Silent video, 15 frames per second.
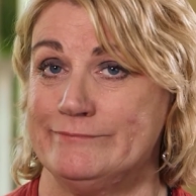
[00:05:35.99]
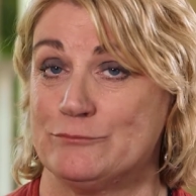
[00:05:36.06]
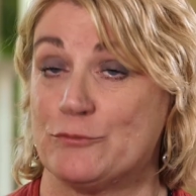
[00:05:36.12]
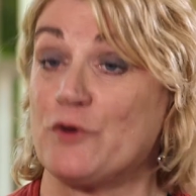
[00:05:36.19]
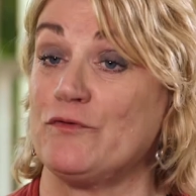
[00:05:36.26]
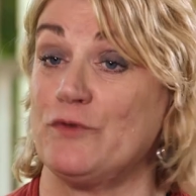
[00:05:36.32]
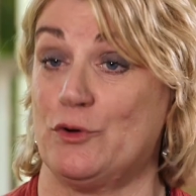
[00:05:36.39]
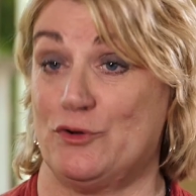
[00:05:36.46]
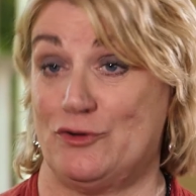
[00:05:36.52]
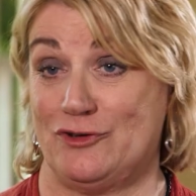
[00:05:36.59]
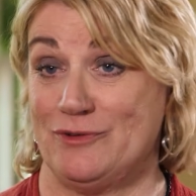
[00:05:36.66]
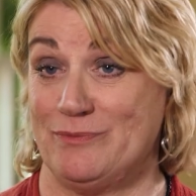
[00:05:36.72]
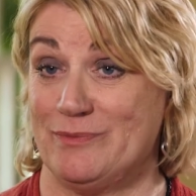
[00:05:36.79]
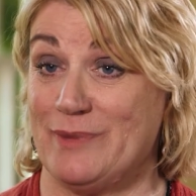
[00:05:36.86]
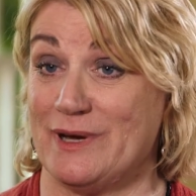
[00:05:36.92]
preferred,
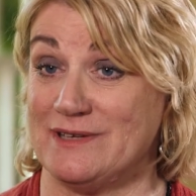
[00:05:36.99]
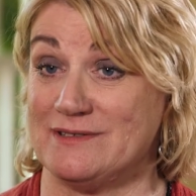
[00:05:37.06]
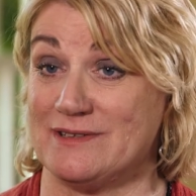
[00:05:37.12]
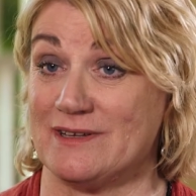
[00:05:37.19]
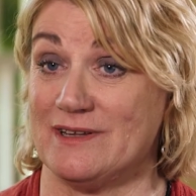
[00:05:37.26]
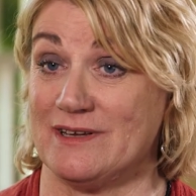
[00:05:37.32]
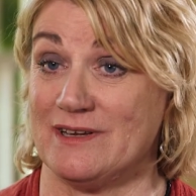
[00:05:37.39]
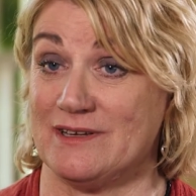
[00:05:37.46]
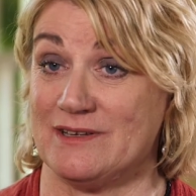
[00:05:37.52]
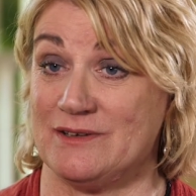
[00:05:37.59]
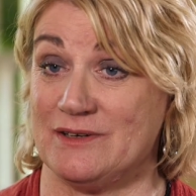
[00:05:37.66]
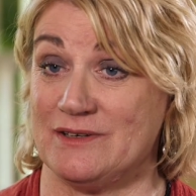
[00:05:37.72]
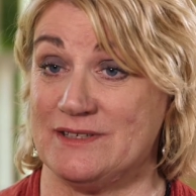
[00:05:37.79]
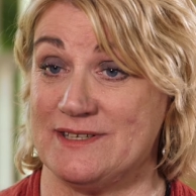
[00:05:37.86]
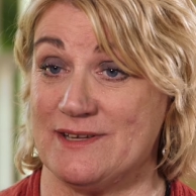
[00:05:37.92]
basically,
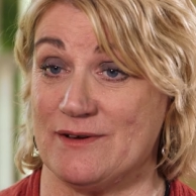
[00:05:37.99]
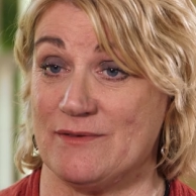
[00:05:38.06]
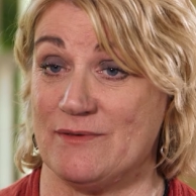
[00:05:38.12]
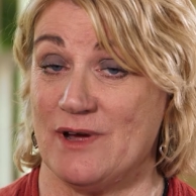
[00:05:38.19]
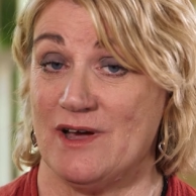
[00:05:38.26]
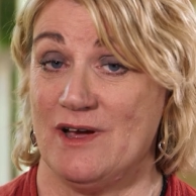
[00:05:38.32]
and so